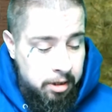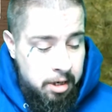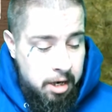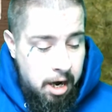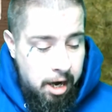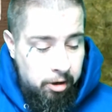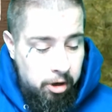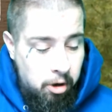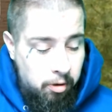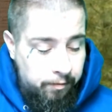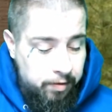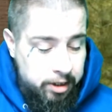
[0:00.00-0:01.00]
I don't know
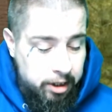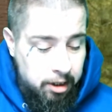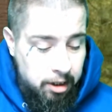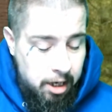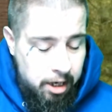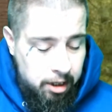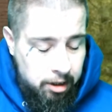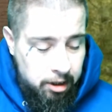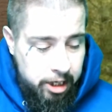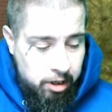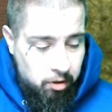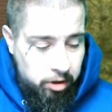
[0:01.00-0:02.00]
if it's
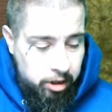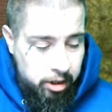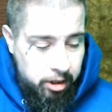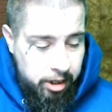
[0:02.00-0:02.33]
illegal to